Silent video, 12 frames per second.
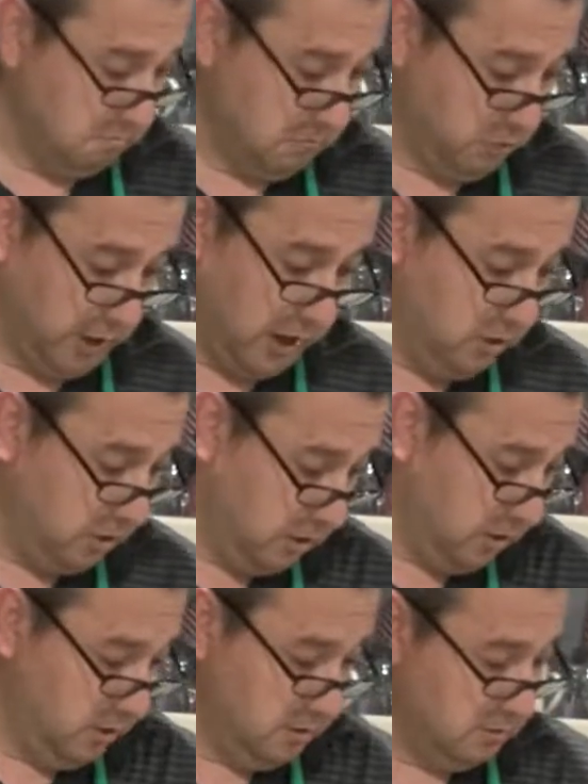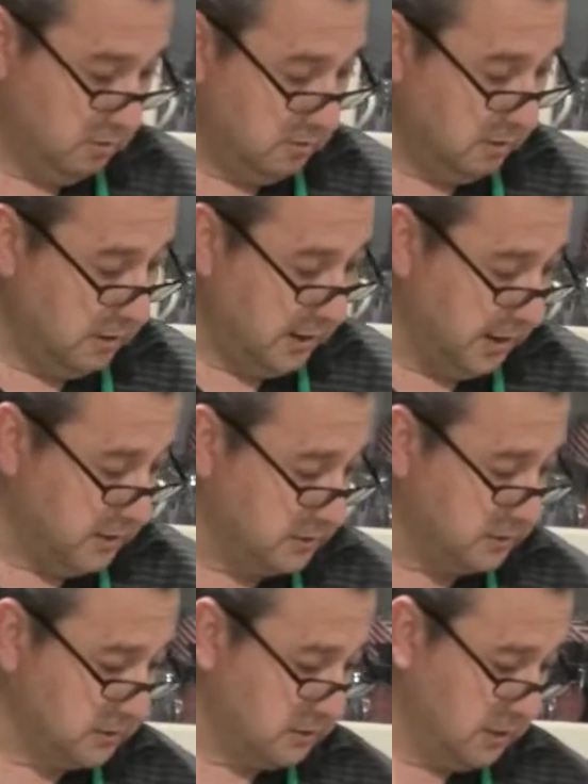regular
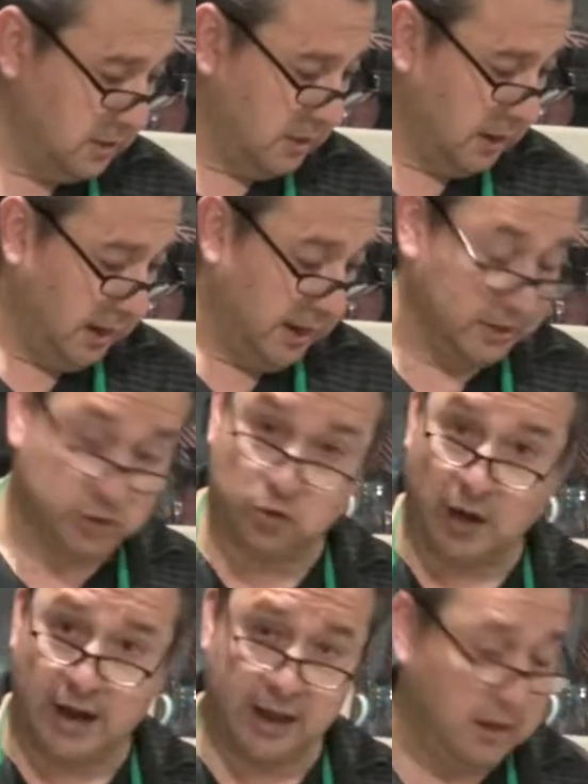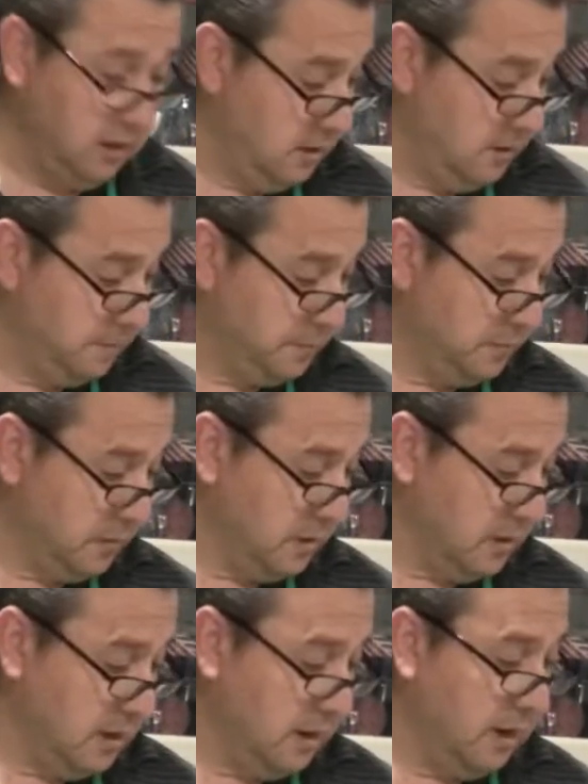lettuce, dry,
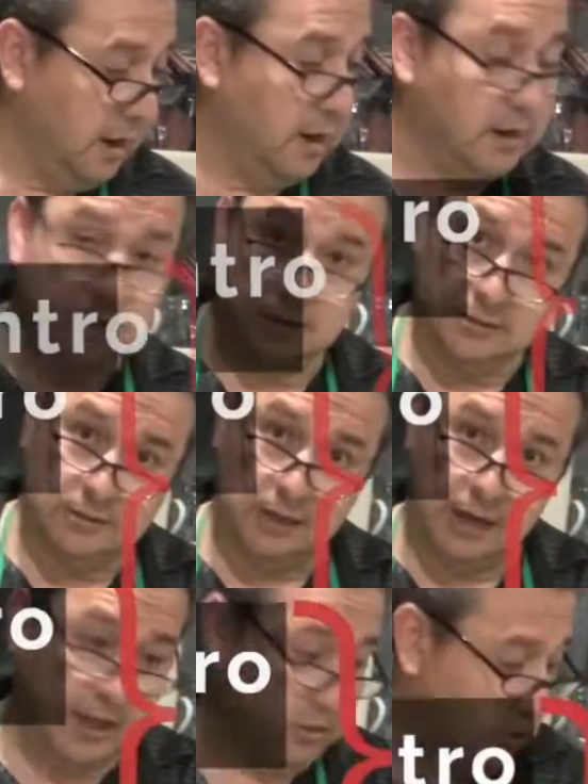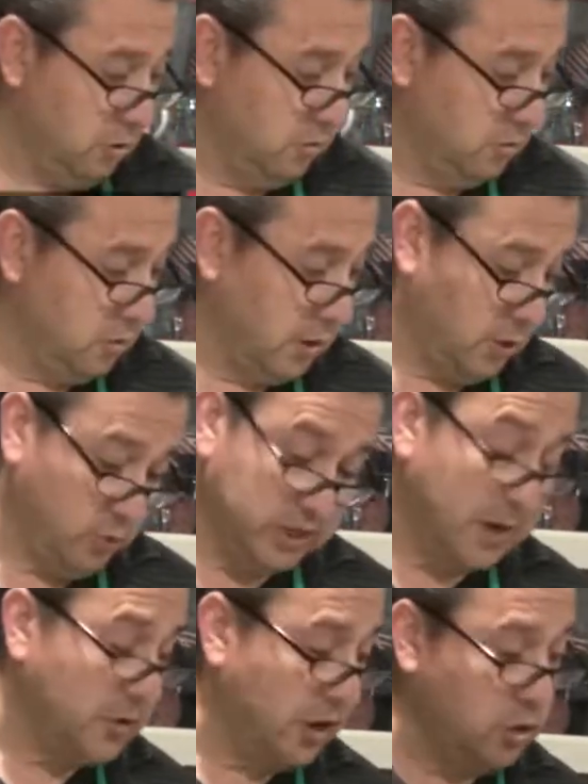cilantro, which
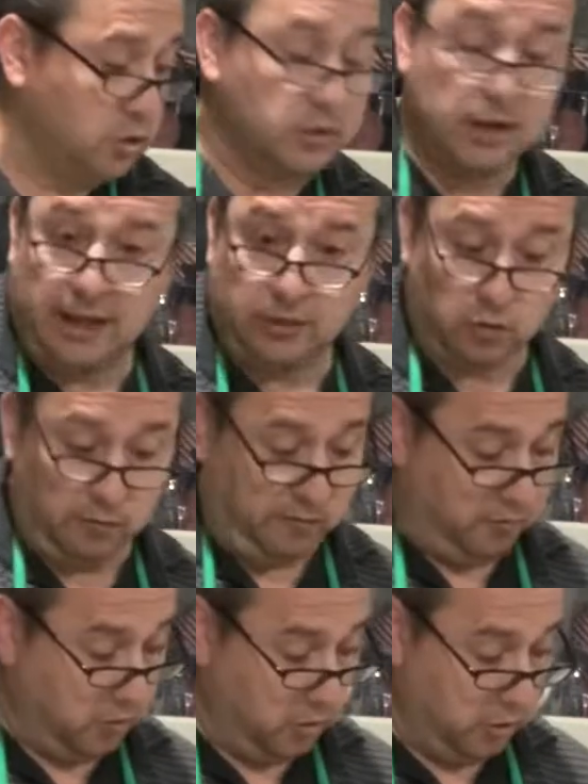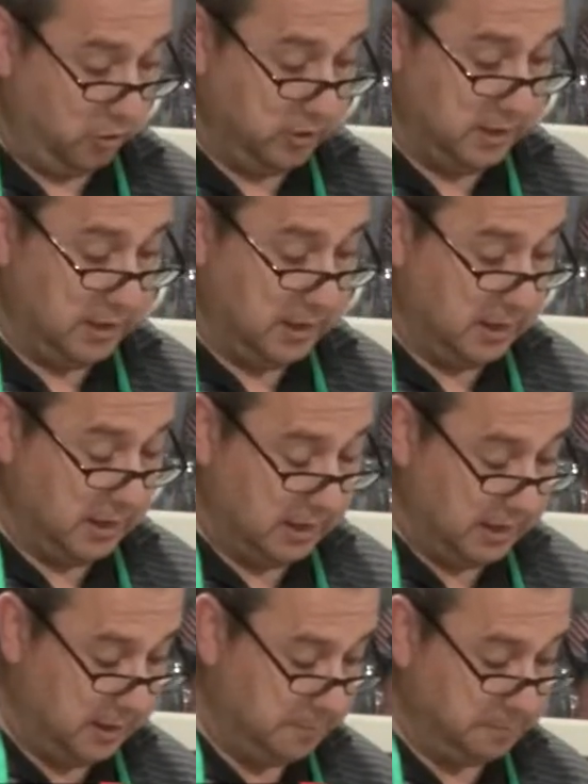I'm gonna use cilantro for
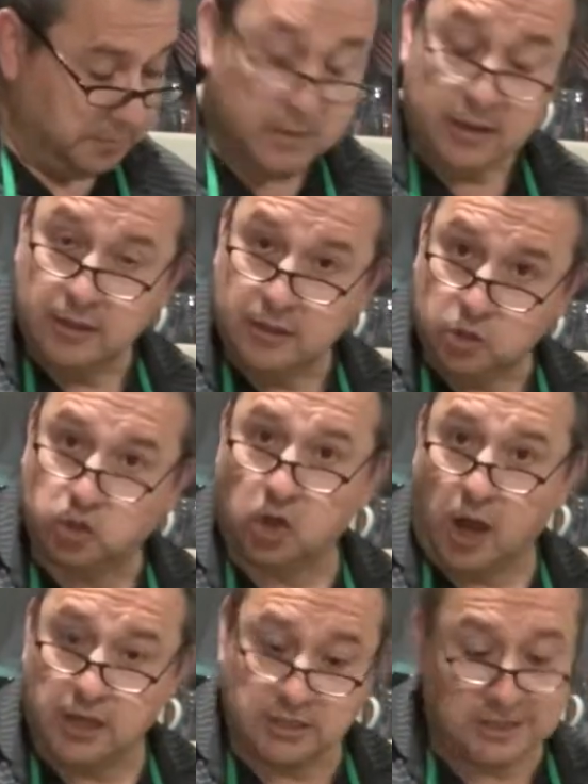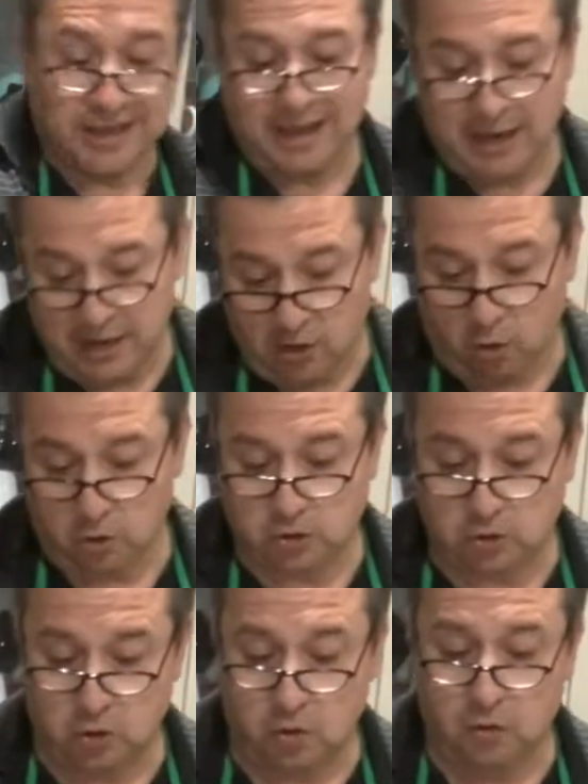the sauce and
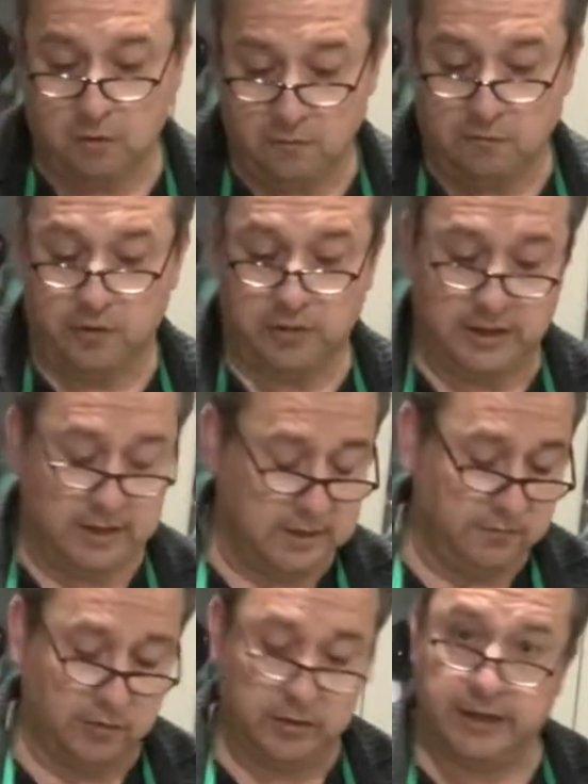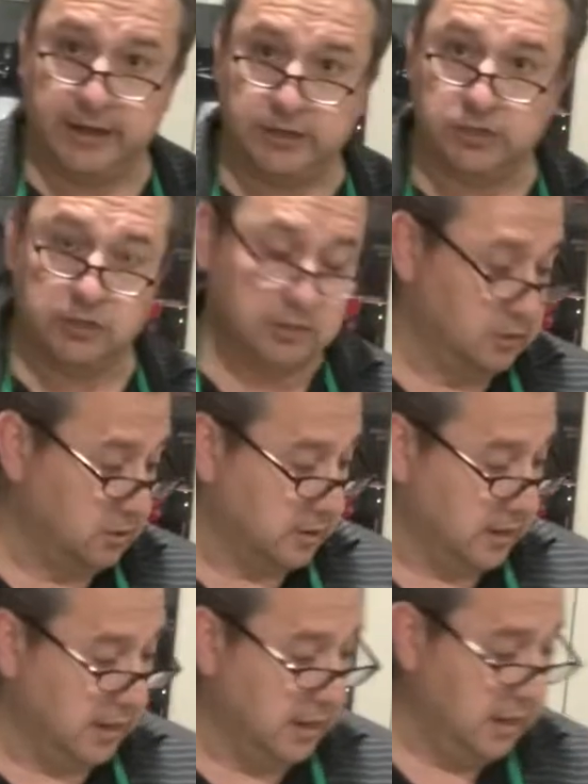also for the dish.
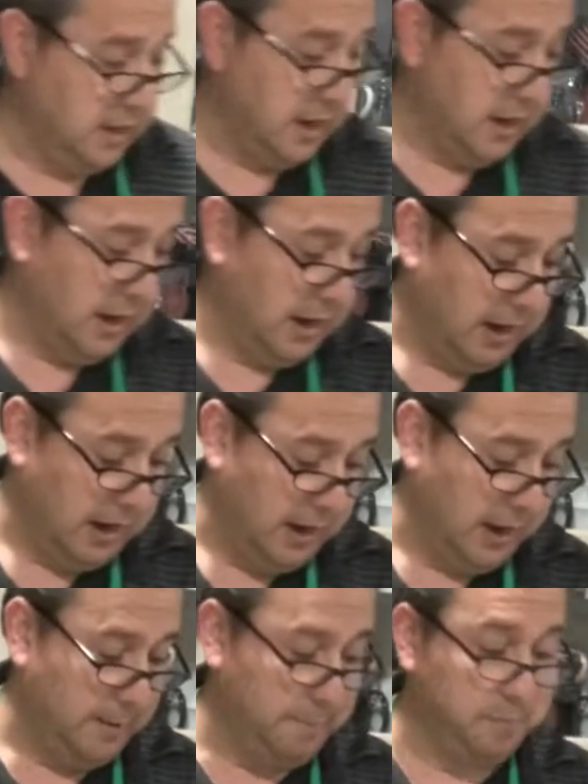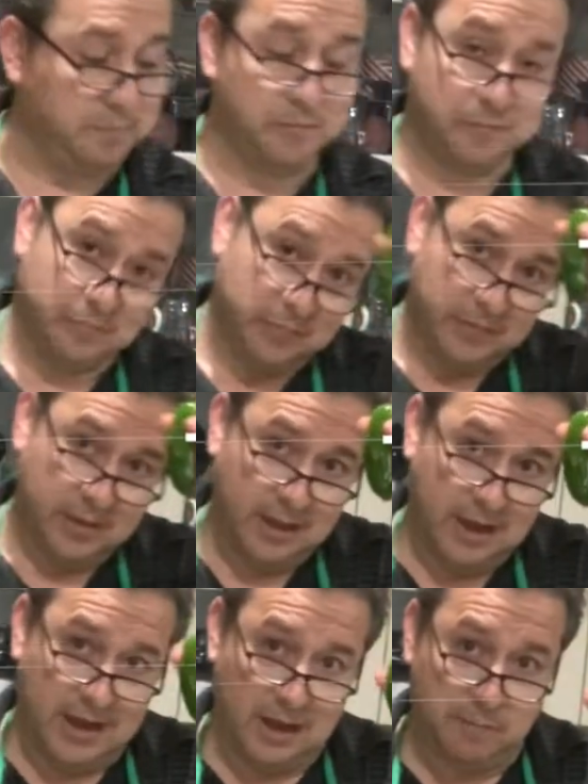Okay,
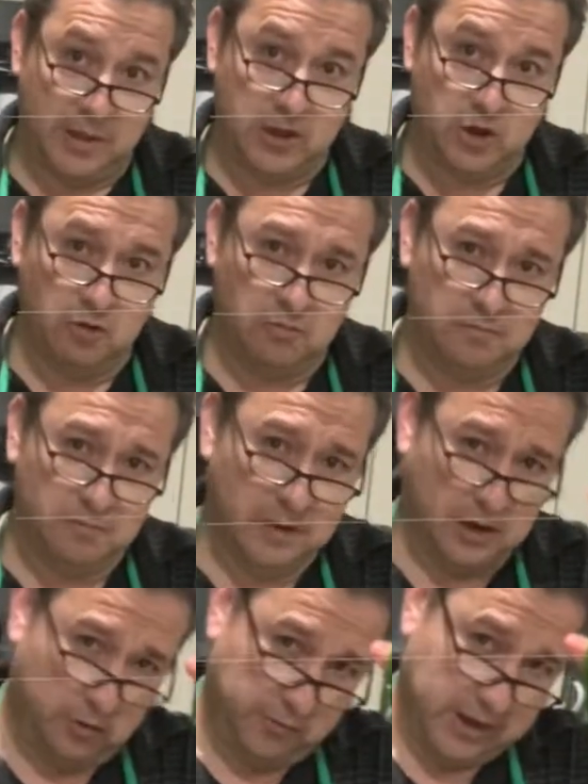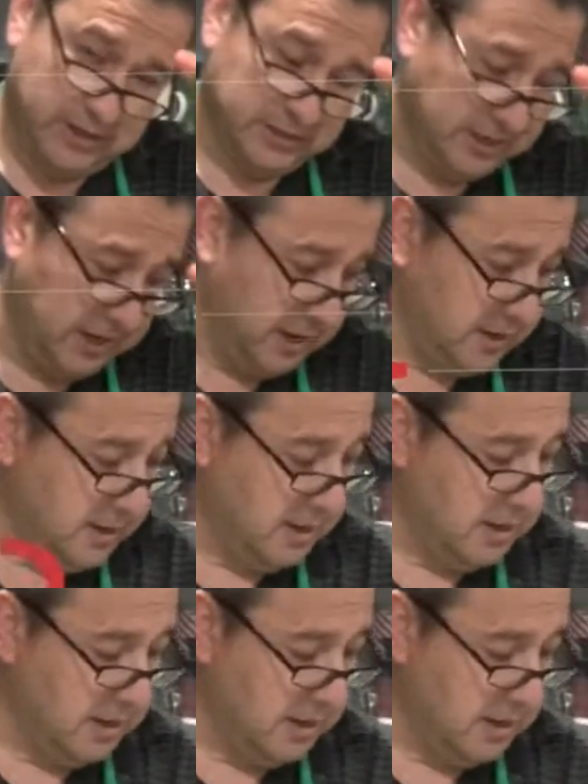jalapeno. I don't know if you can see it,